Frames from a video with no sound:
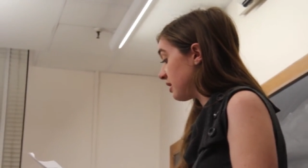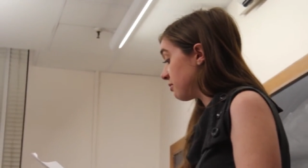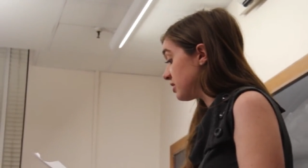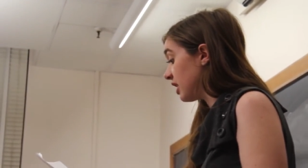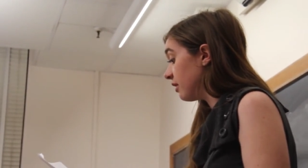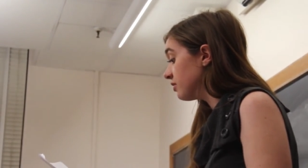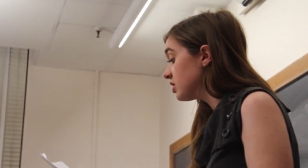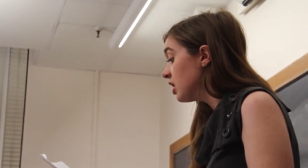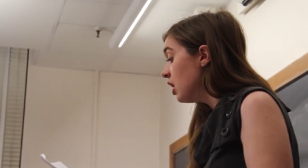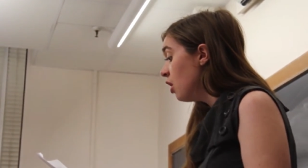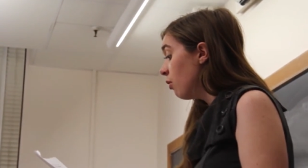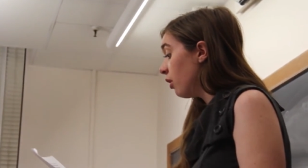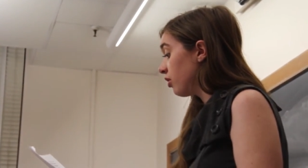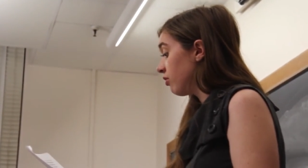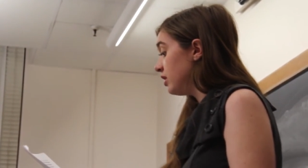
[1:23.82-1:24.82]
I don't really know
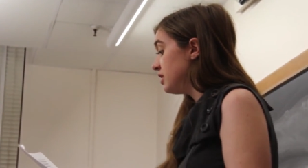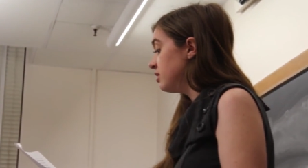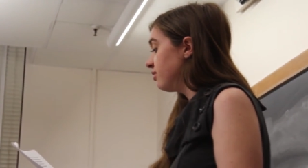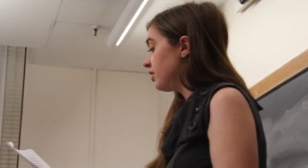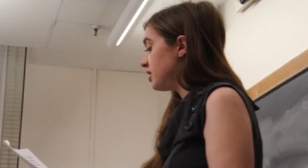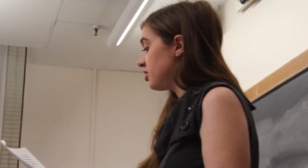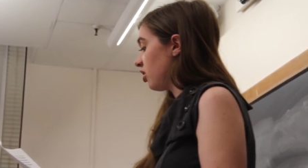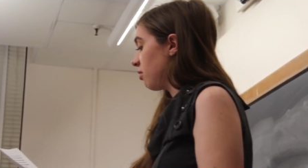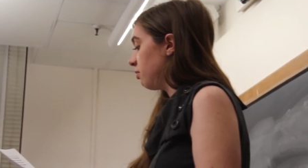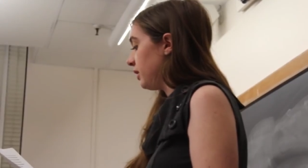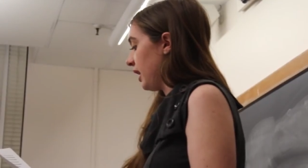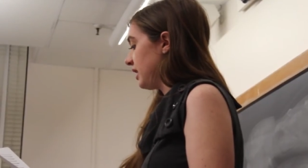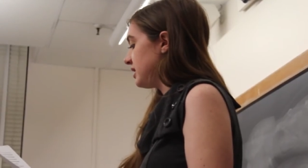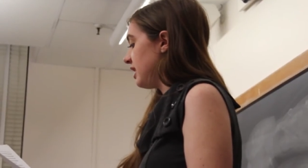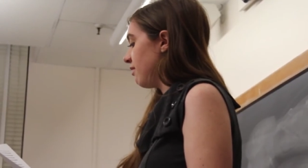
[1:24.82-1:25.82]
what side I fall on on
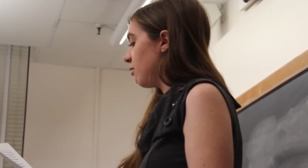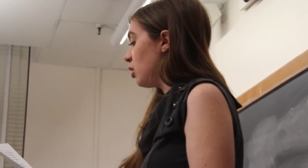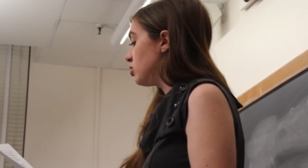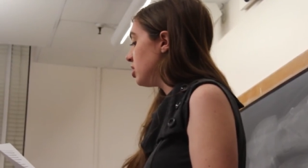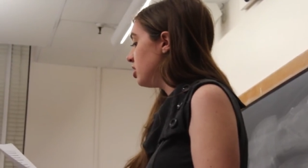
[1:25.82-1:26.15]
this topic.